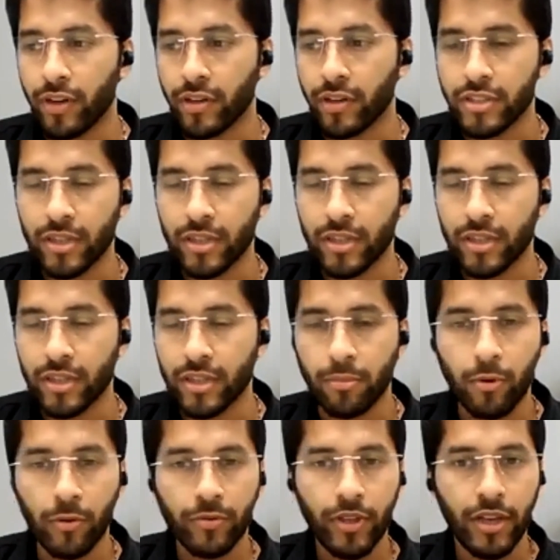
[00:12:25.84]
some
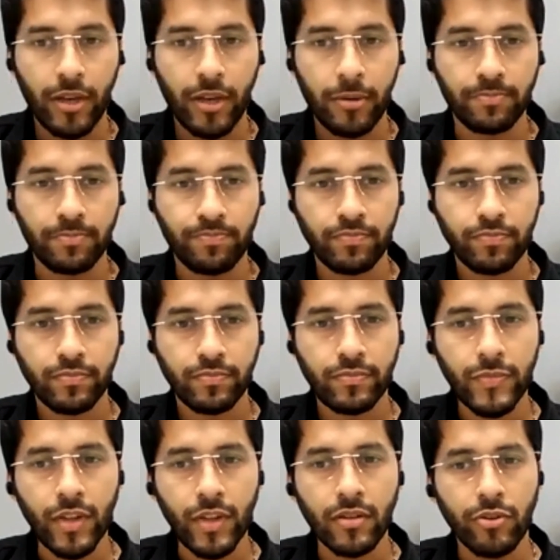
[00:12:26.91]
of the
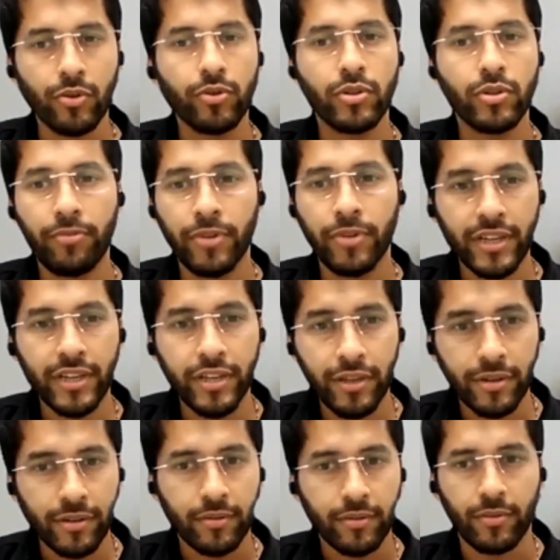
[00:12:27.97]

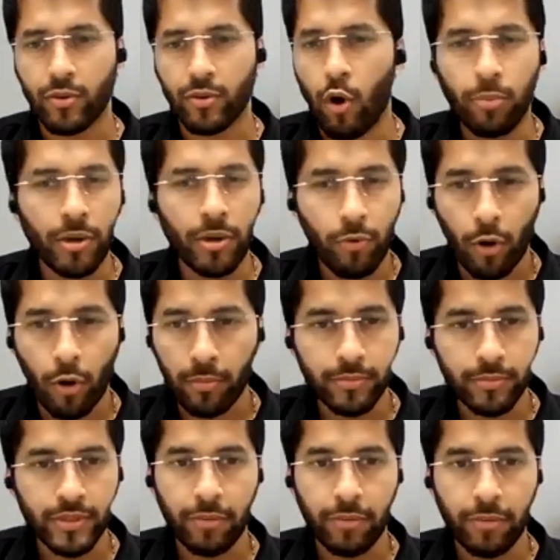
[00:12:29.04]
way common problems
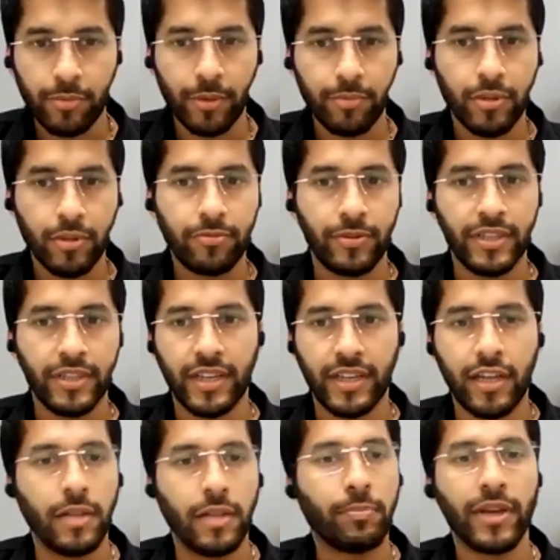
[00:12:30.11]
that people face and
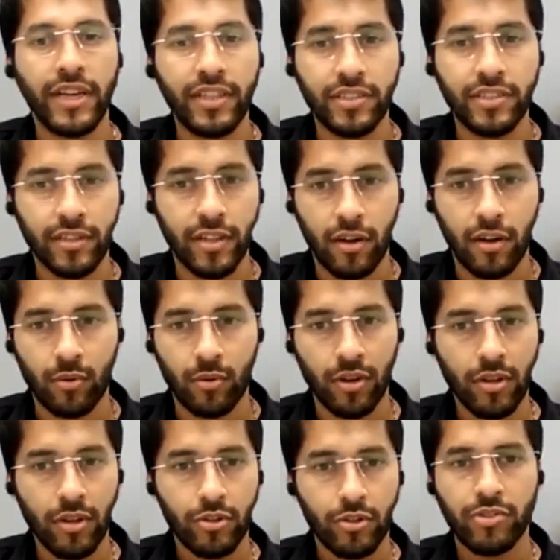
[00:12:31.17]
helping each other out.
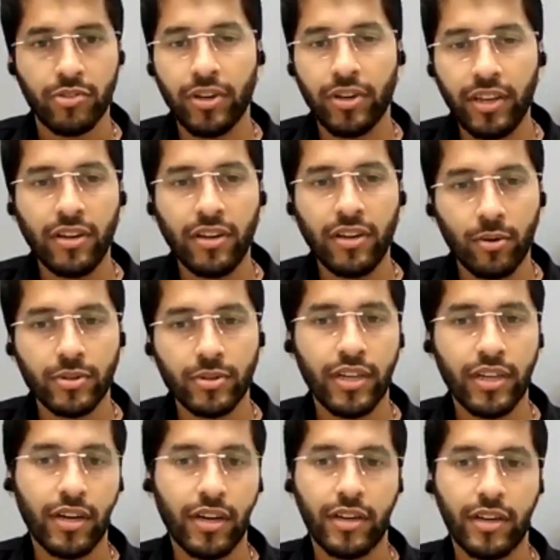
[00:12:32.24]
It's a very closely
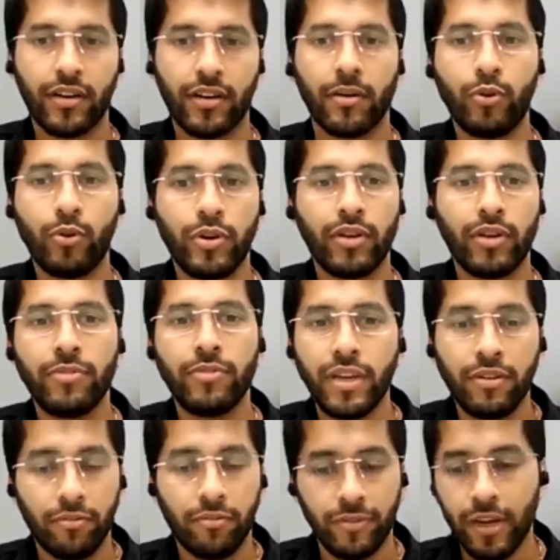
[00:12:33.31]
connected community, and
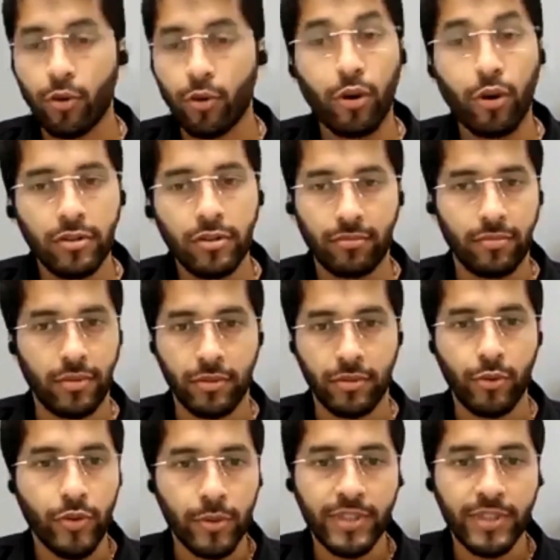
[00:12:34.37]
we are all, you will be
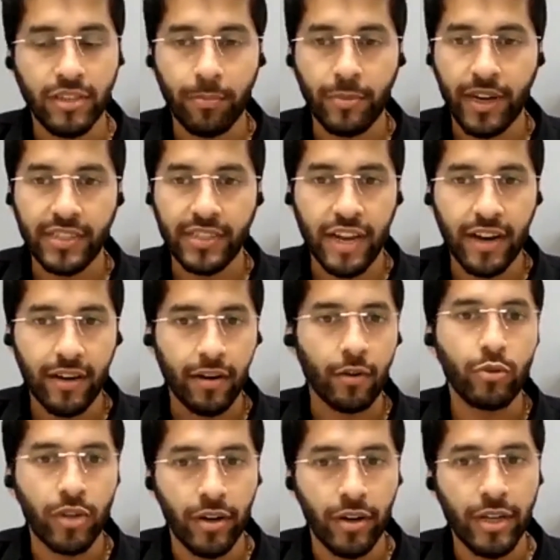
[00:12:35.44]
surprised that around
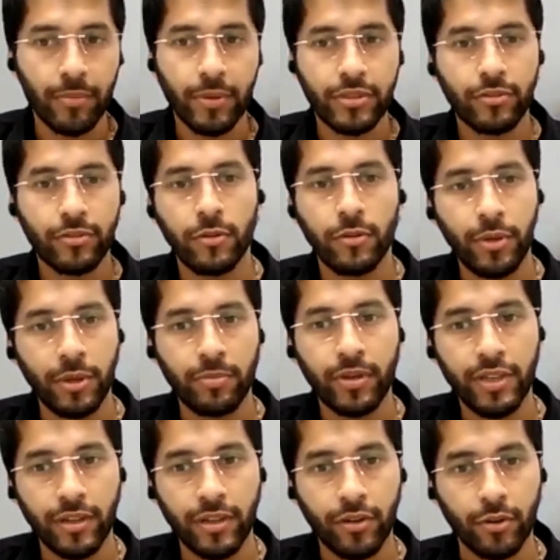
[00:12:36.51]
30% of people in the
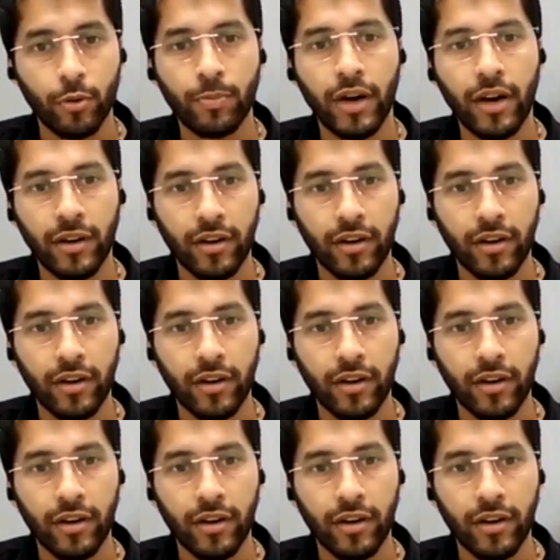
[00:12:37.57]
group are